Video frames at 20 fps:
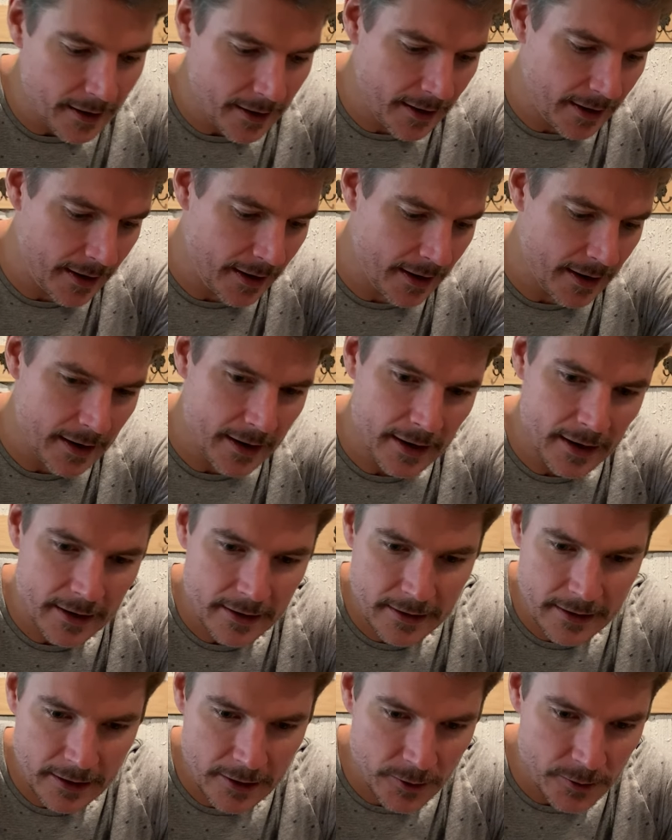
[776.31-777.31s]

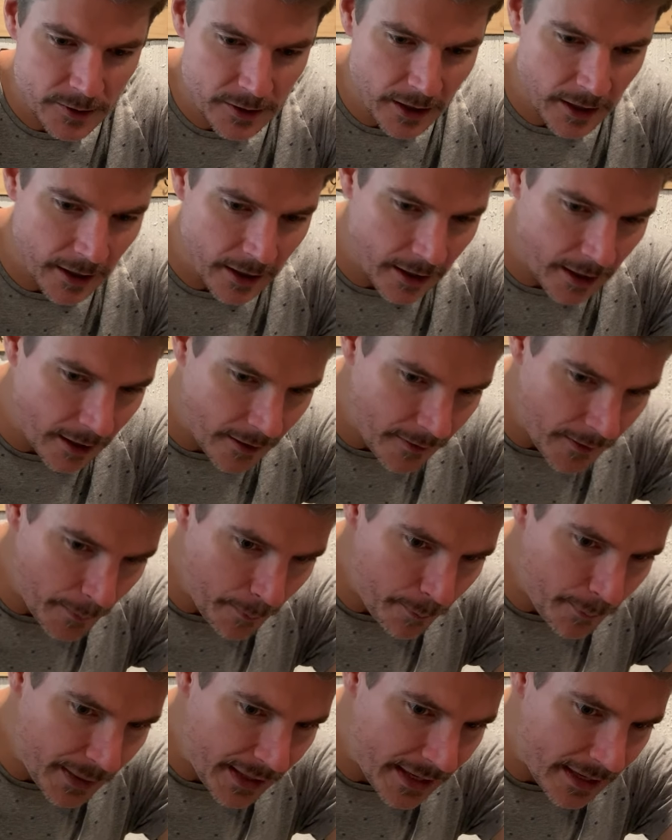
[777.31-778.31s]
And it goes on the
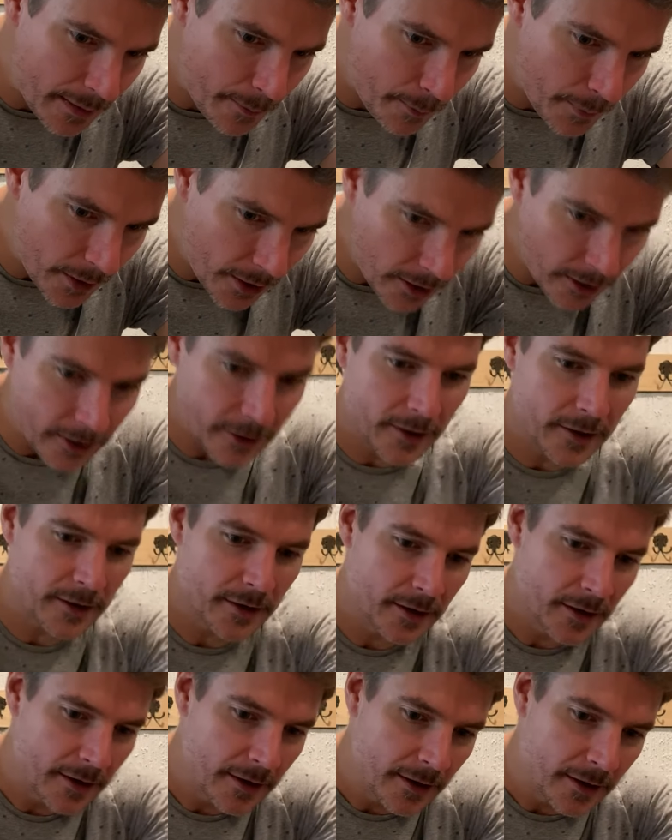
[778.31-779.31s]
pink part.
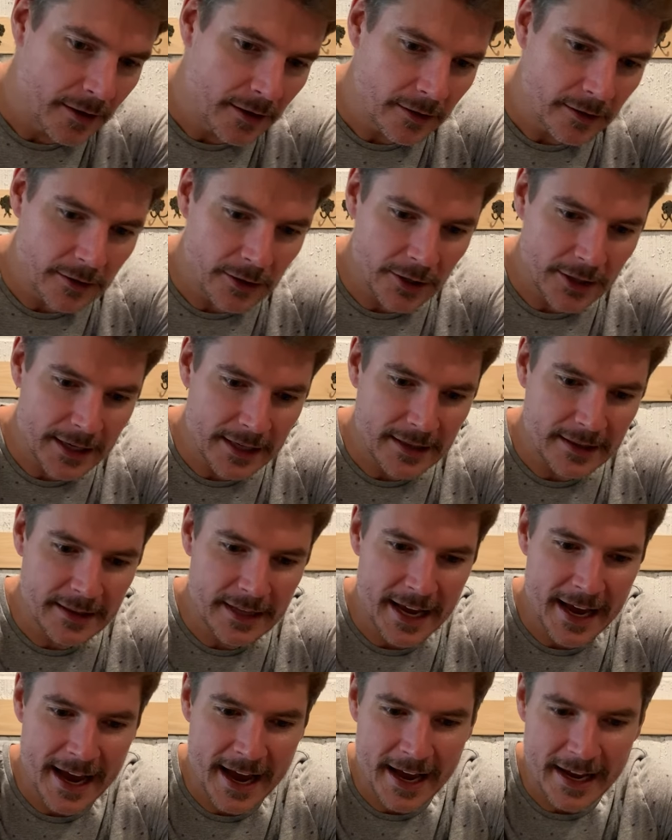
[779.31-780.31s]
Look at
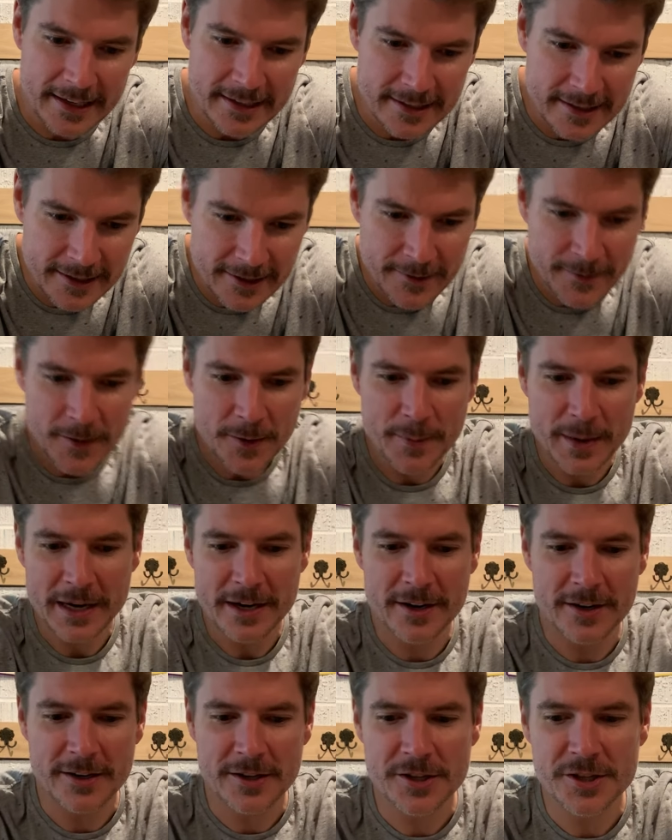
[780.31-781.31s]
that. Oh my
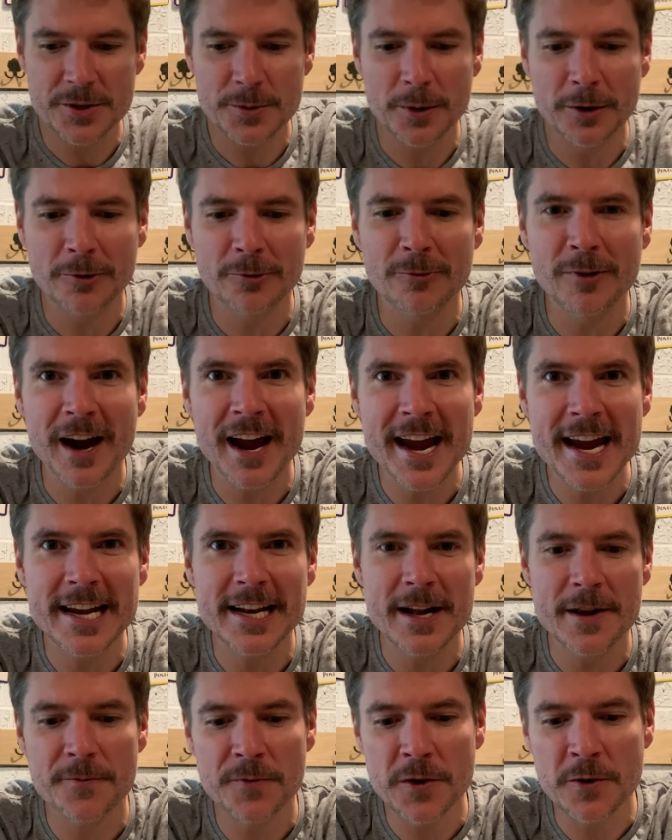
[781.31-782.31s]
goodness, you were right.
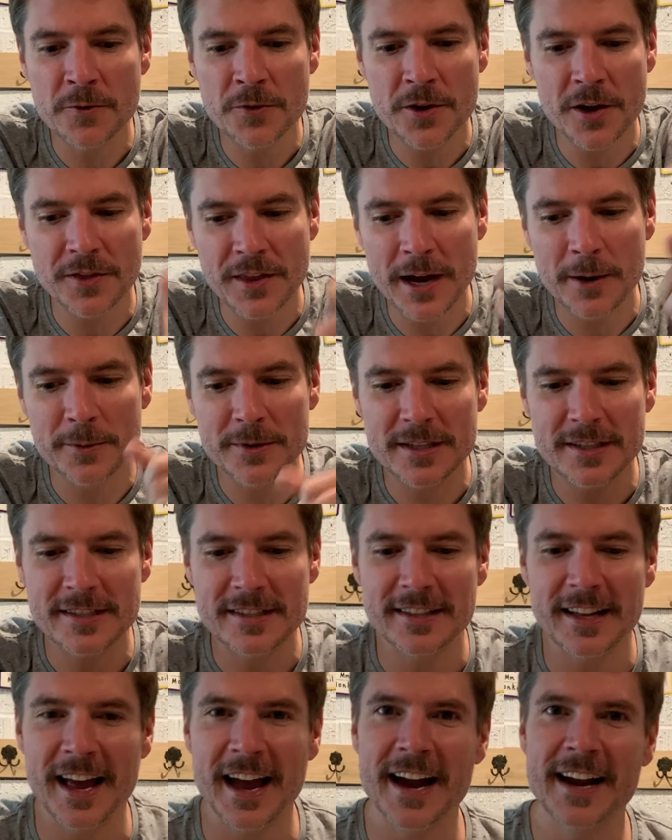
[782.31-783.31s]
If you thought that was a
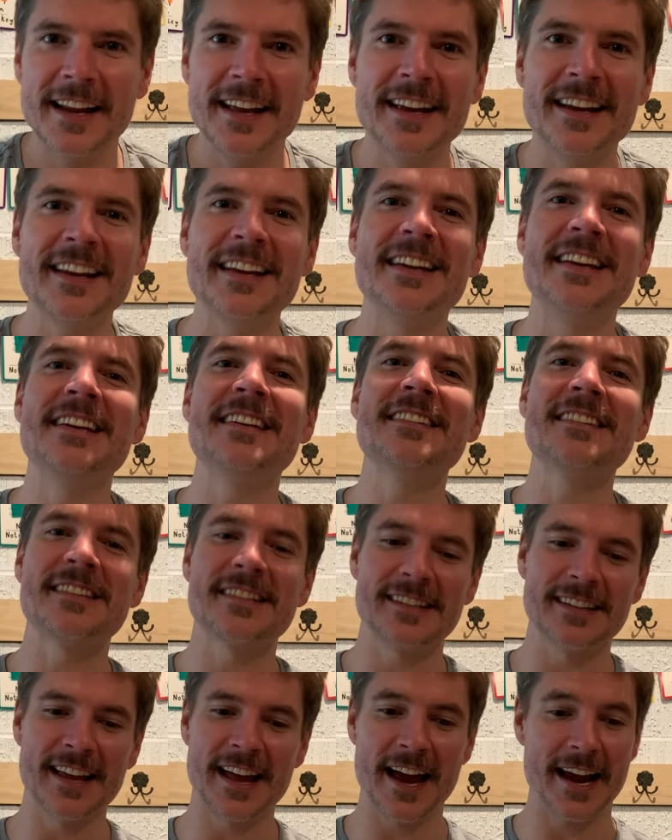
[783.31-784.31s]
slide, it is a
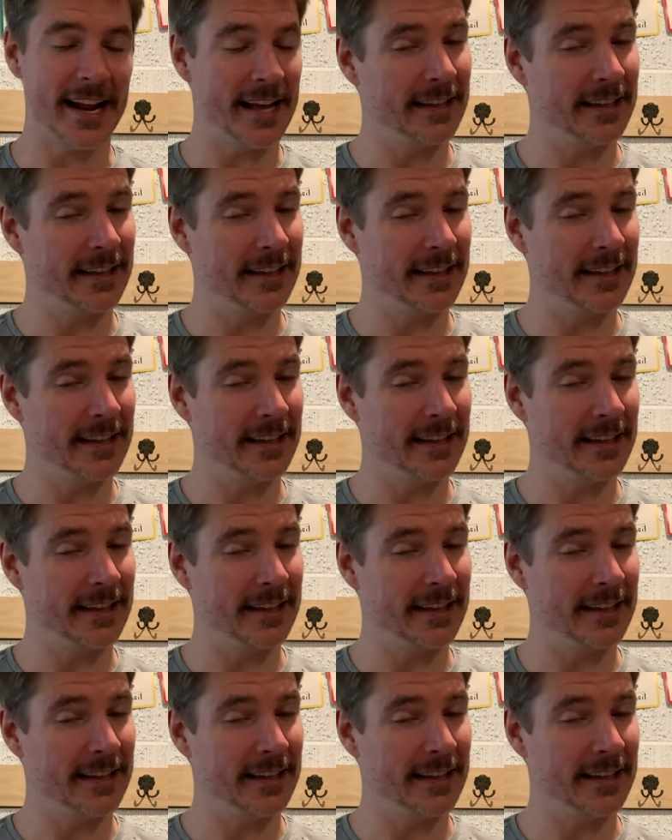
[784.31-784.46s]
slide.